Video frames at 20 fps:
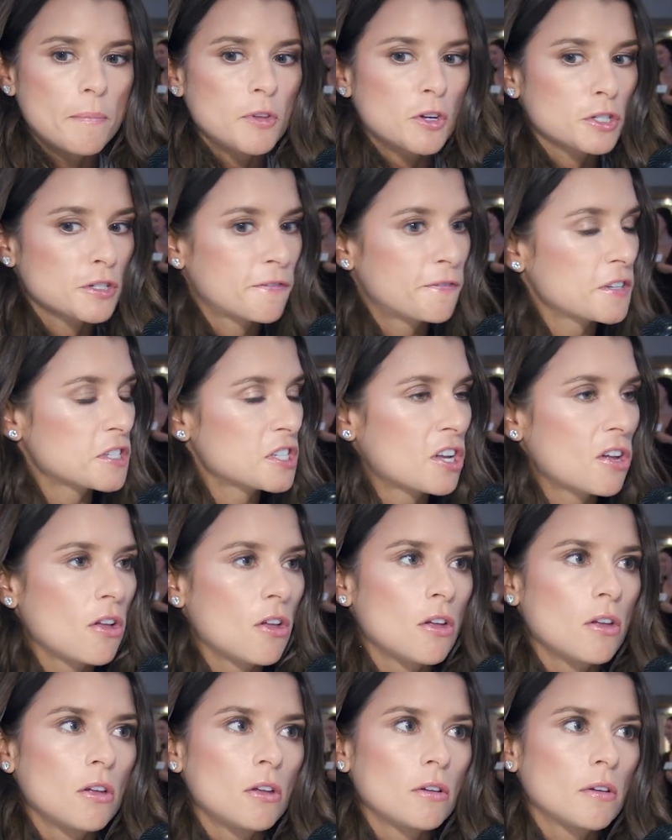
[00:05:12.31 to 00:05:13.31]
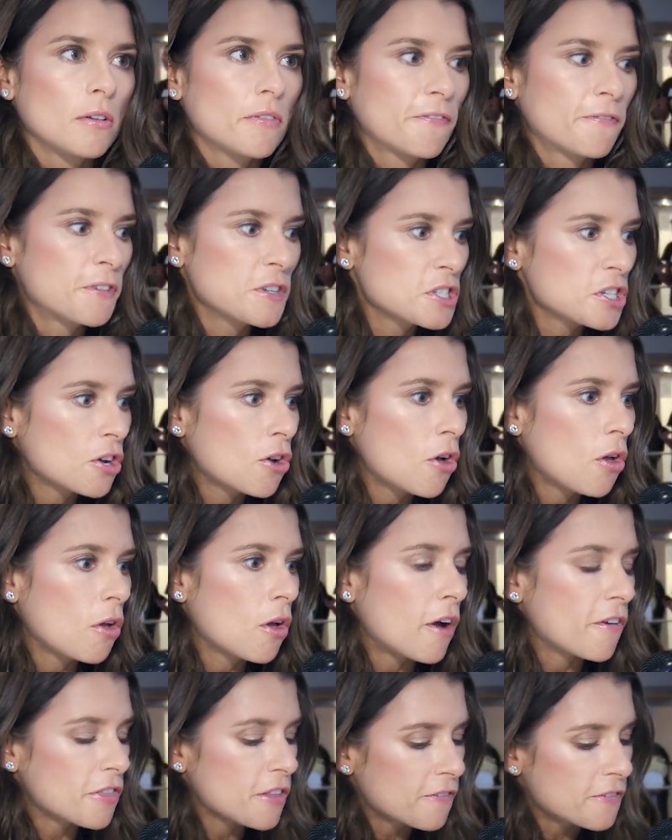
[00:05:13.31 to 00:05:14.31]
There's physical
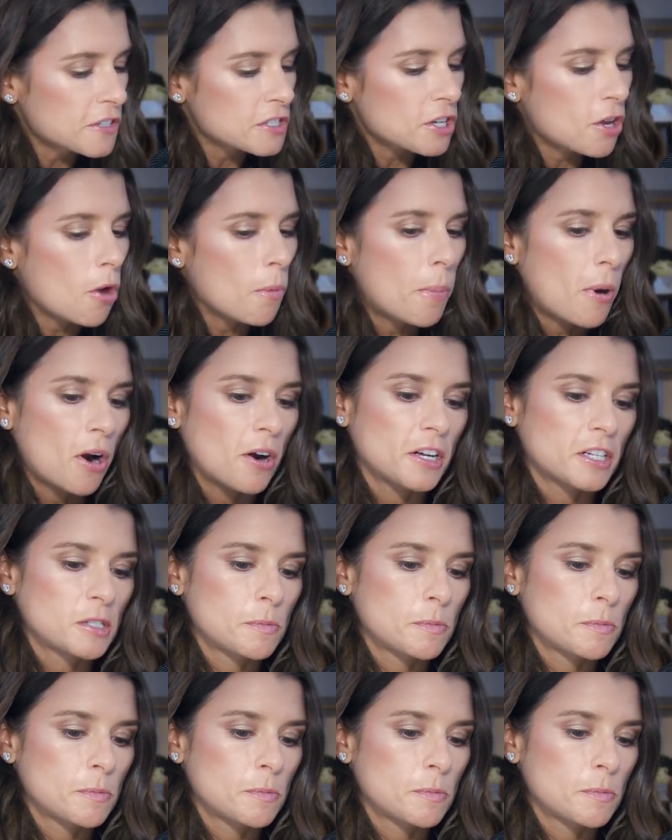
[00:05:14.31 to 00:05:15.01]
part